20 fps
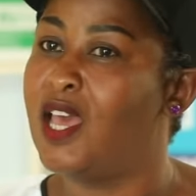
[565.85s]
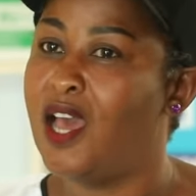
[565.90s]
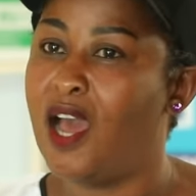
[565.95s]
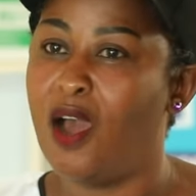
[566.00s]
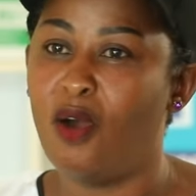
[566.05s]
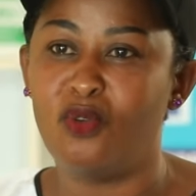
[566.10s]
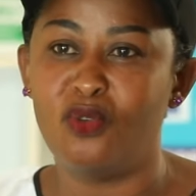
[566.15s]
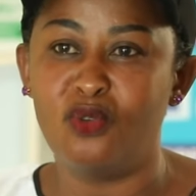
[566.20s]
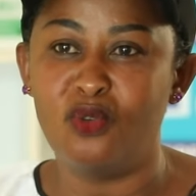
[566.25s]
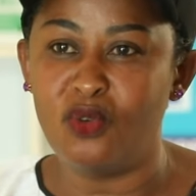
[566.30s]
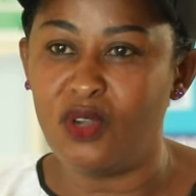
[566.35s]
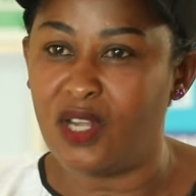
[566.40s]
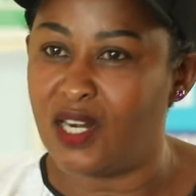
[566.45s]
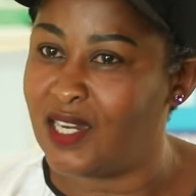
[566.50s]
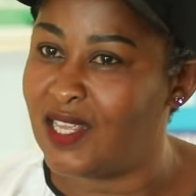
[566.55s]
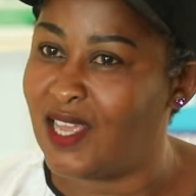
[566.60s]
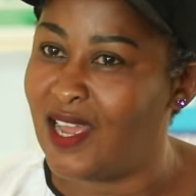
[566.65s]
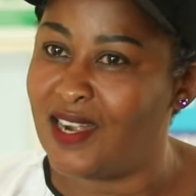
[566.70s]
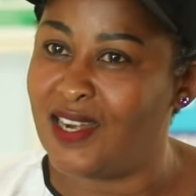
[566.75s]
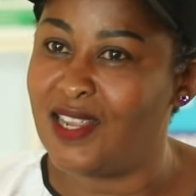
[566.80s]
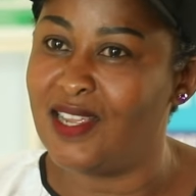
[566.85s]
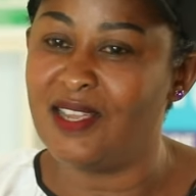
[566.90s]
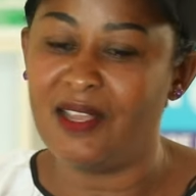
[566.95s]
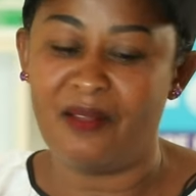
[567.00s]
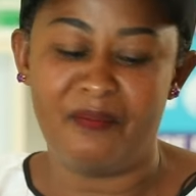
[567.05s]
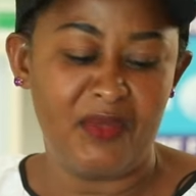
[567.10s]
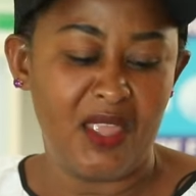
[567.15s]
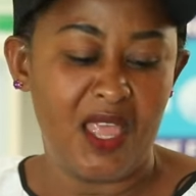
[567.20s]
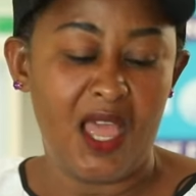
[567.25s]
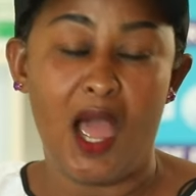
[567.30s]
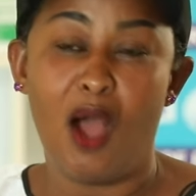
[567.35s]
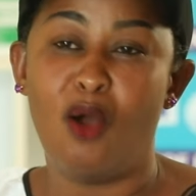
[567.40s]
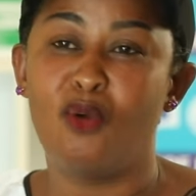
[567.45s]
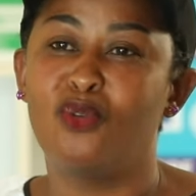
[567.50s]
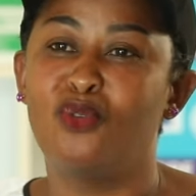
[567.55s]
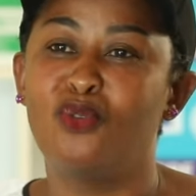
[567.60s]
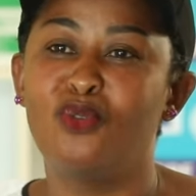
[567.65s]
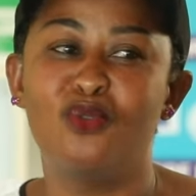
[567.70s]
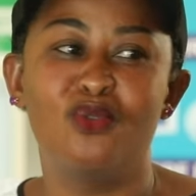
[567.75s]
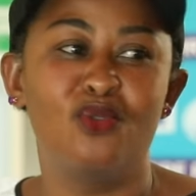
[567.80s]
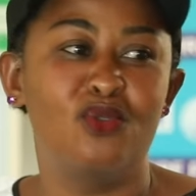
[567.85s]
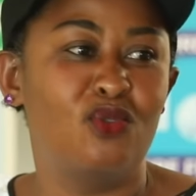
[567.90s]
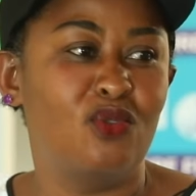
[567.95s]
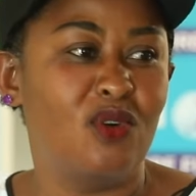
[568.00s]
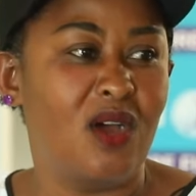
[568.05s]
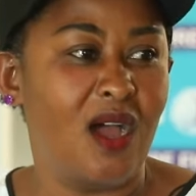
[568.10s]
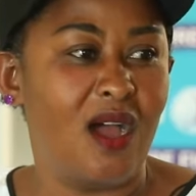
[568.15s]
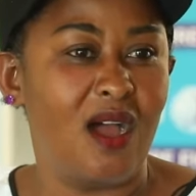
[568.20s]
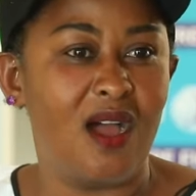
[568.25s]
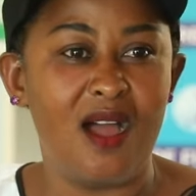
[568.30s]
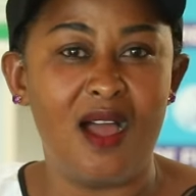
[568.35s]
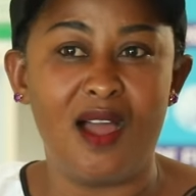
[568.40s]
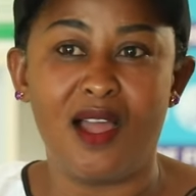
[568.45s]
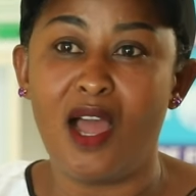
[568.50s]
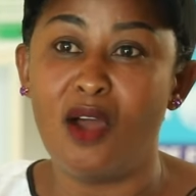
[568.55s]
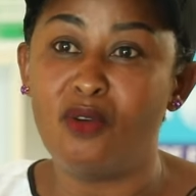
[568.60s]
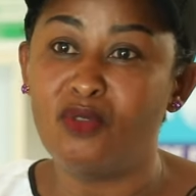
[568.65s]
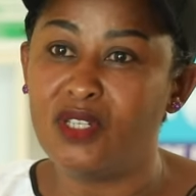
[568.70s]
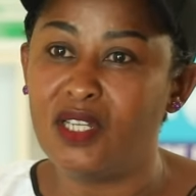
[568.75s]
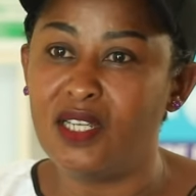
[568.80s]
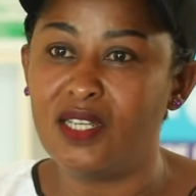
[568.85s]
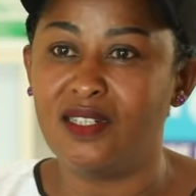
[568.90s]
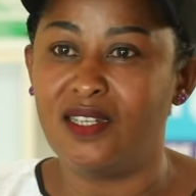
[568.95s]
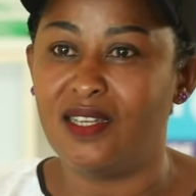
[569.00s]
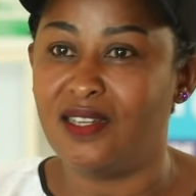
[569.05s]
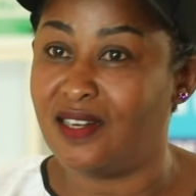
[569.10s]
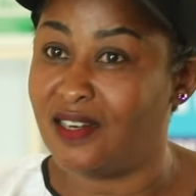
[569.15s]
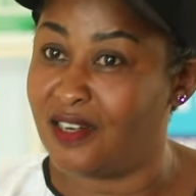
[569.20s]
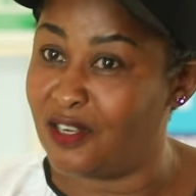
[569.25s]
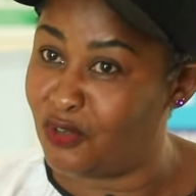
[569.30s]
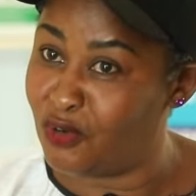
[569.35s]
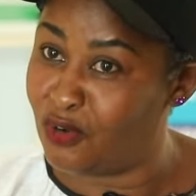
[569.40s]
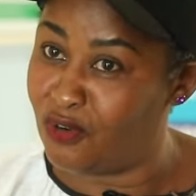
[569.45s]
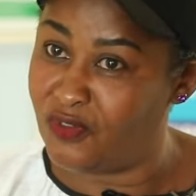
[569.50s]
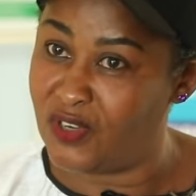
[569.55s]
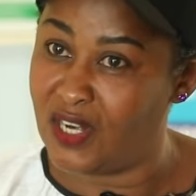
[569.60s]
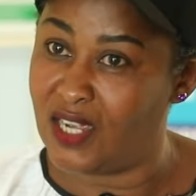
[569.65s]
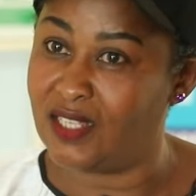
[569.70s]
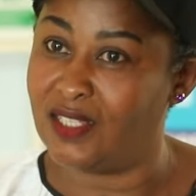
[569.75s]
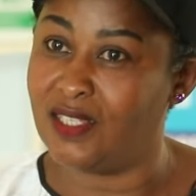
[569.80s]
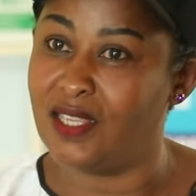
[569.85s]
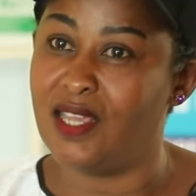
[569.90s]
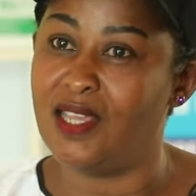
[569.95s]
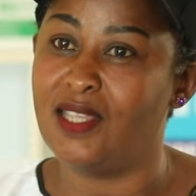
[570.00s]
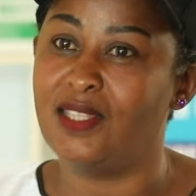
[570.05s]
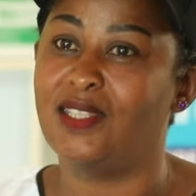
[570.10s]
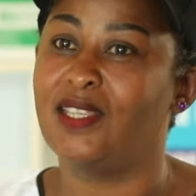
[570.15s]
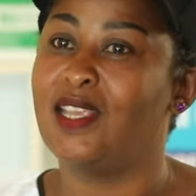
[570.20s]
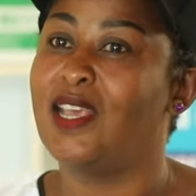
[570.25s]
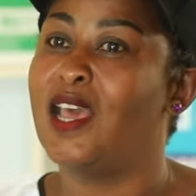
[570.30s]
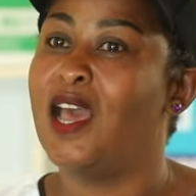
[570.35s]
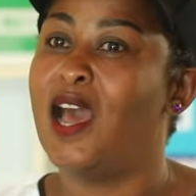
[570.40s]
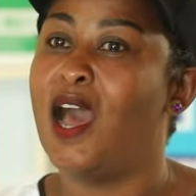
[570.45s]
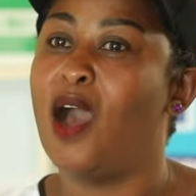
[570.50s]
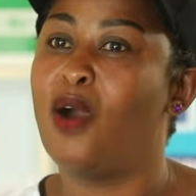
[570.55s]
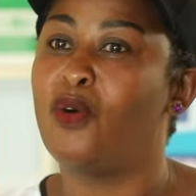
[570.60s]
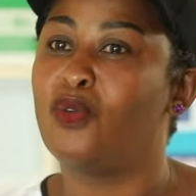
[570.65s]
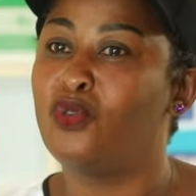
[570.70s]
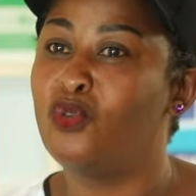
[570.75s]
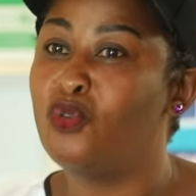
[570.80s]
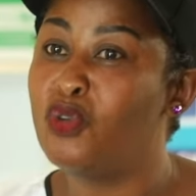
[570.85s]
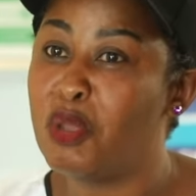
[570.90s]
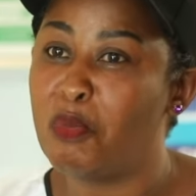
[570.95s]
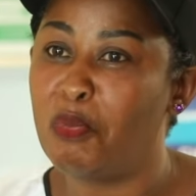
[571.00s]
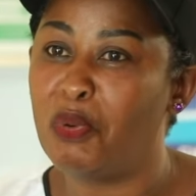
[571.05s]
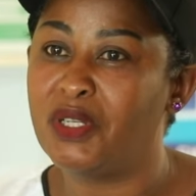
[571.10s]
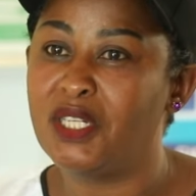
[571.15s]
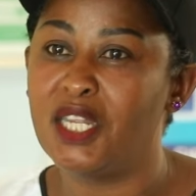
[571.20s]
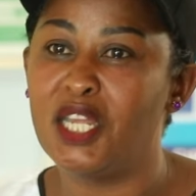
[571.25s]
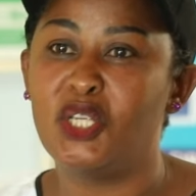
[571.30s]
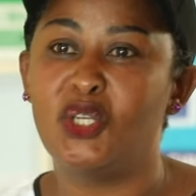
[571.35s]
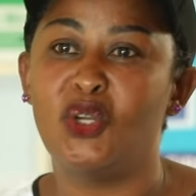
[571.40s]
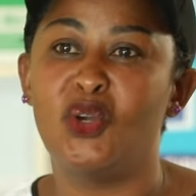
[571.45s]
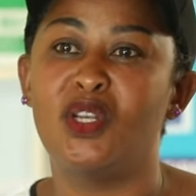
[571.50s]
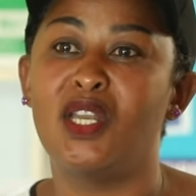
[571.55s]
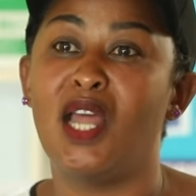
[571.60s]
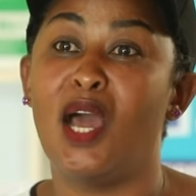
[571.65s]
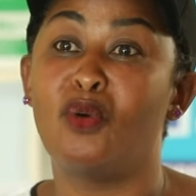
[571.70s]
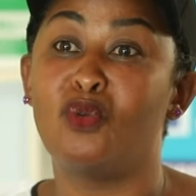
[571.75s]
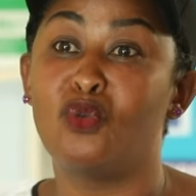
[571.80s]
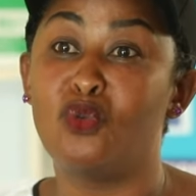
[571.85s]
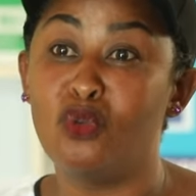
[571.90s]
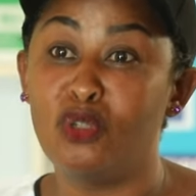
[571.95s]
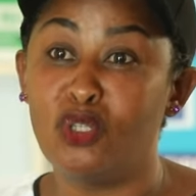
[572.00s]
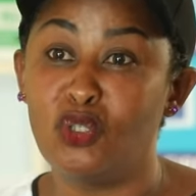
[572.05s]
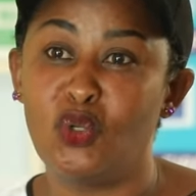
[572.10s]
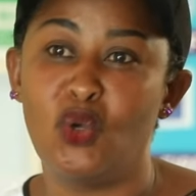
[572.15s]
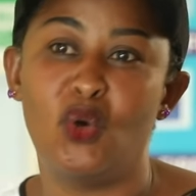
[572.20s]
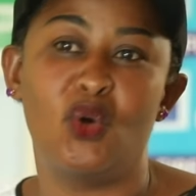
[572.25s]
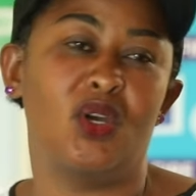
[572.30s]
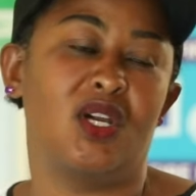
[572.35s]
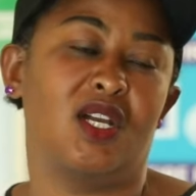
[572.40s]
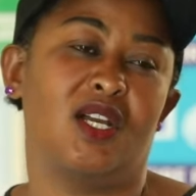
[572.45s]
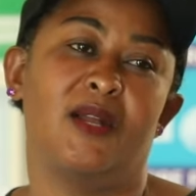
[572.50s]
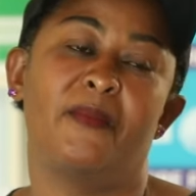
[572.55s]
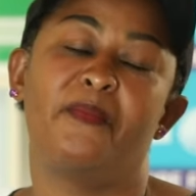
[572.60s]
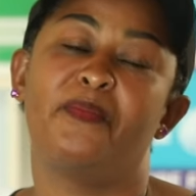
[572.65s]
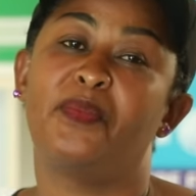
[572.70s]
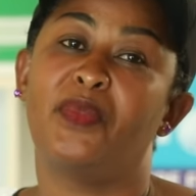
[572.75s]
I would do clearing, I would do accounting, declaration of taxes, I would do importation, I would do stock.